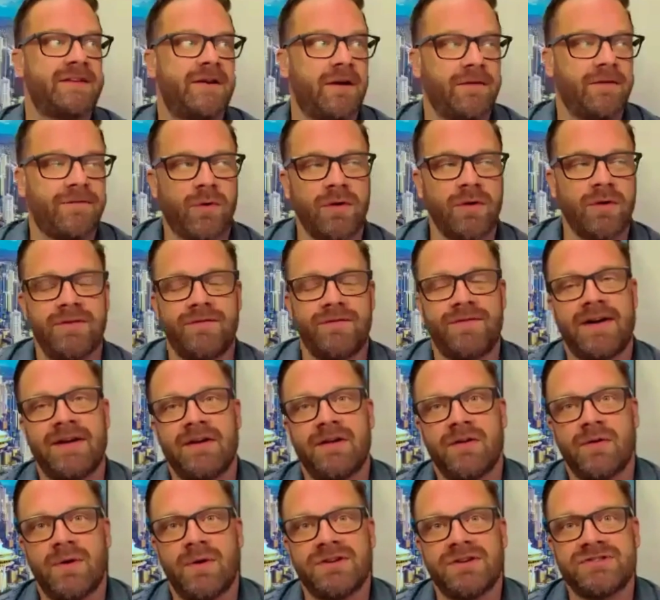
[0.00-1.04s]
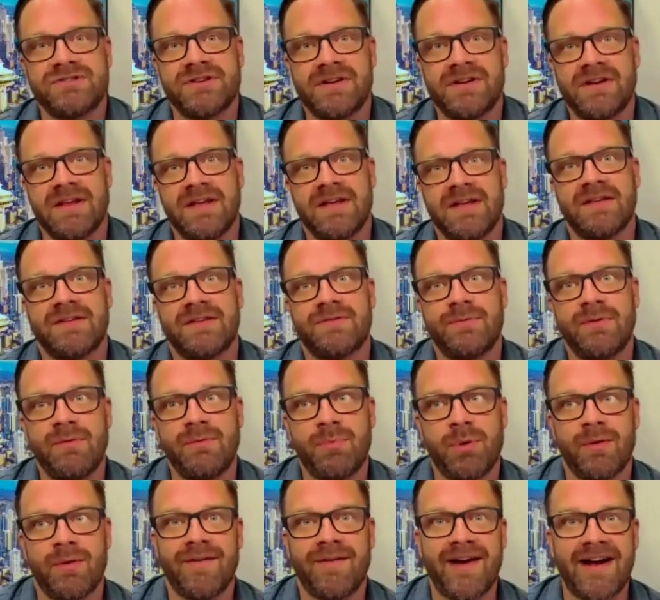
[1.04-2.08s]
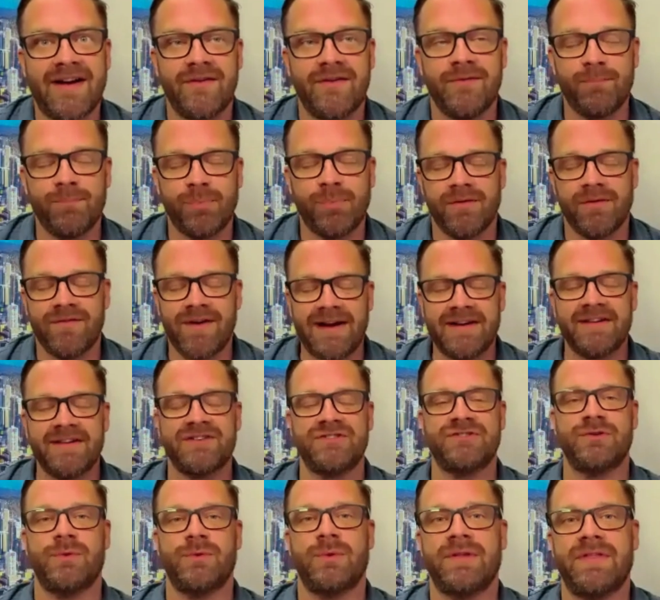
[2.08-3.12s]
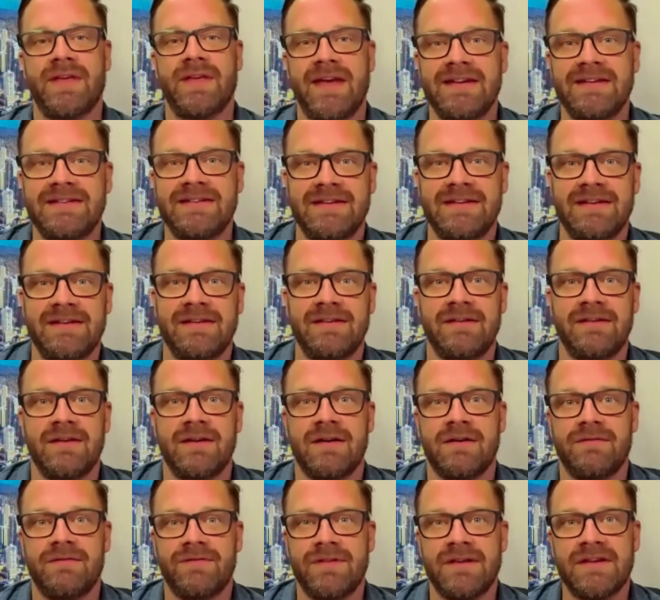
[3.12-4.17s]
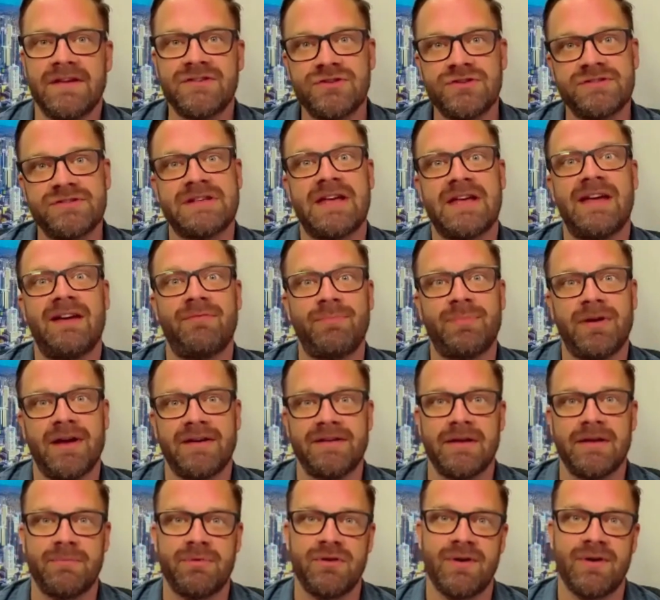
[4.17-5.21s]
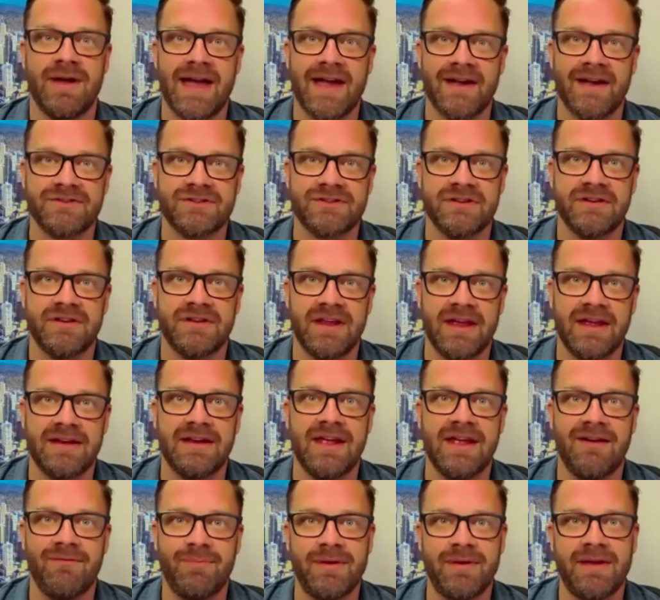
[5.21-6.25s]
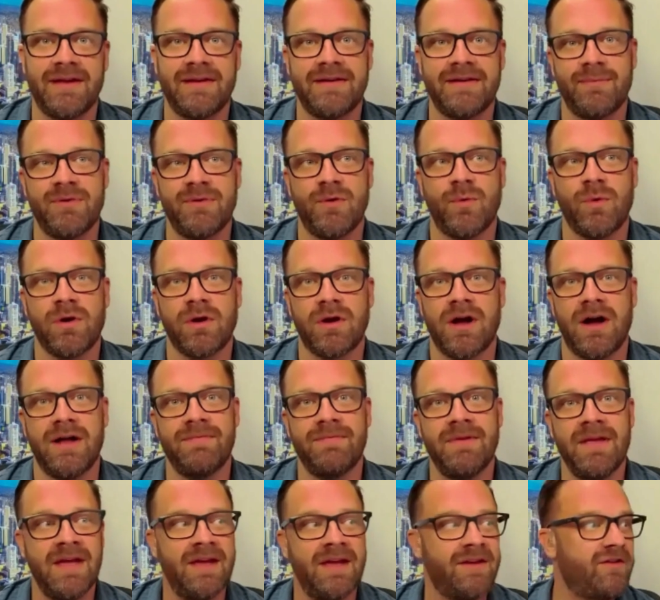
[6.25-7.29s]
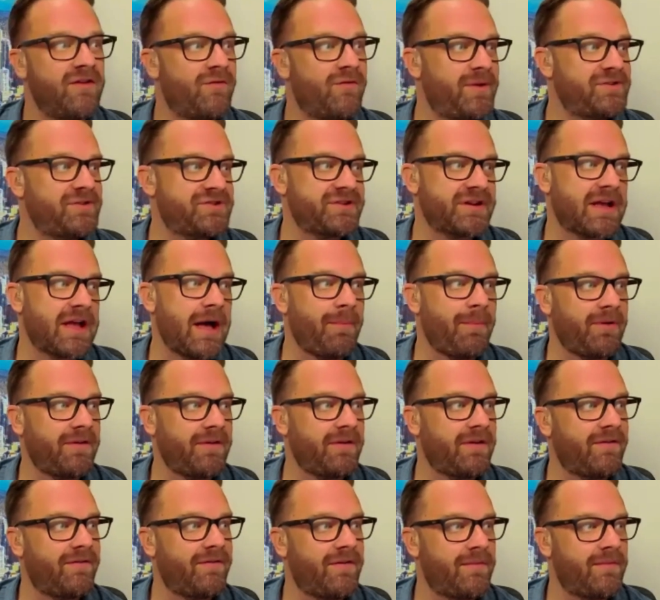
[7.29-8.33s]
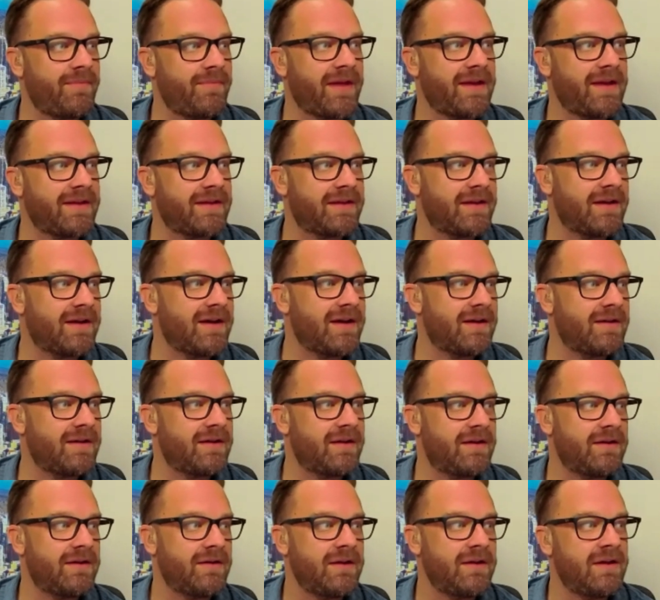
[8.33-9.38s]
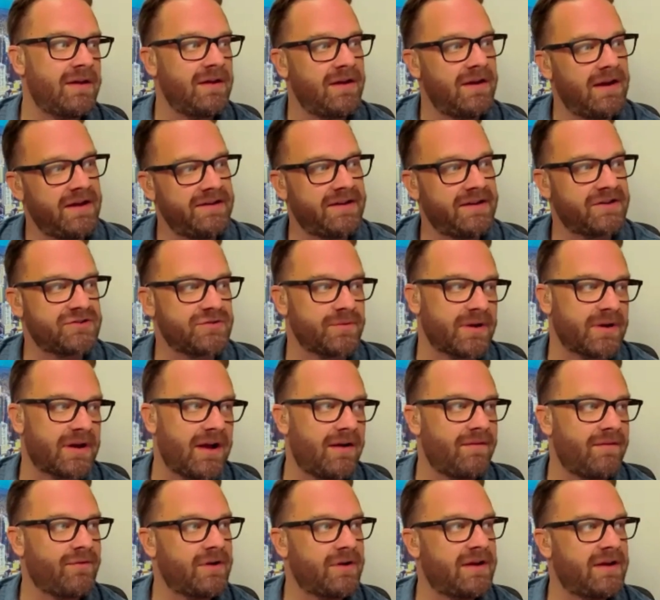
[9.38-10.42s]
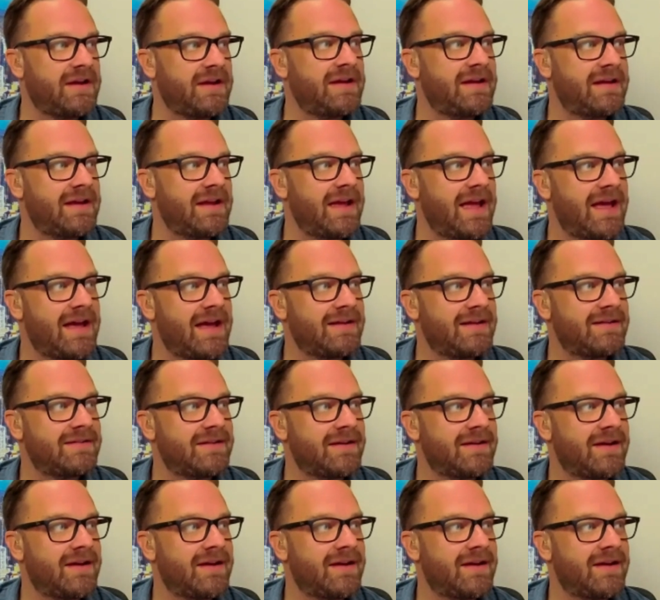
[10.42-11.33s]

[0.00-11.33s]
Our fourth and final question is we provided you with 18 of the issues that FPIW action and FPIW work on. You've mentioned a couple of them like addiction recovery and